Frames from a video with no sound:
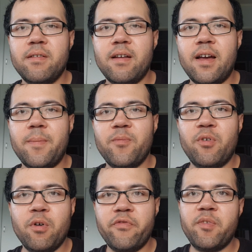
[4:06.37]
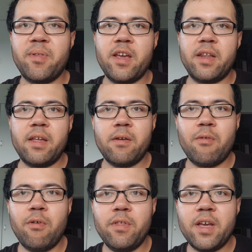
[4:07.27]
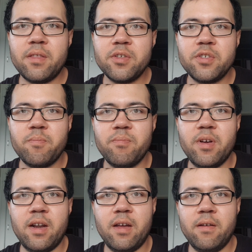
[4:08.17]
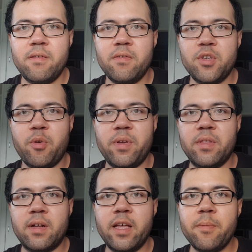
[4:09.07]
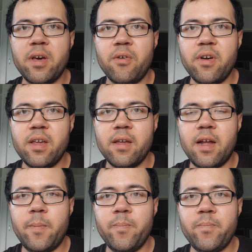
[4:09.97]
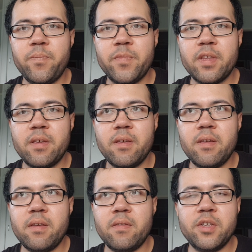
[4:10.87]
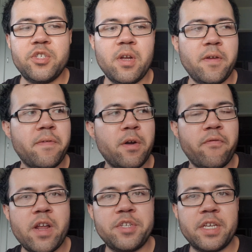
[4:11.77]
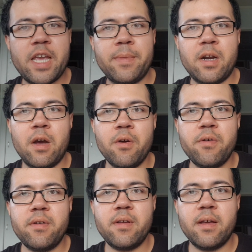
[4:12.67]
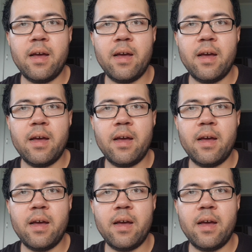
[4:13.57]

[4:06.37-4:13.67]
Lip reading: or if you play all the others. But sorry about the glare, by the way. This is the only Final Fantasy game that I own.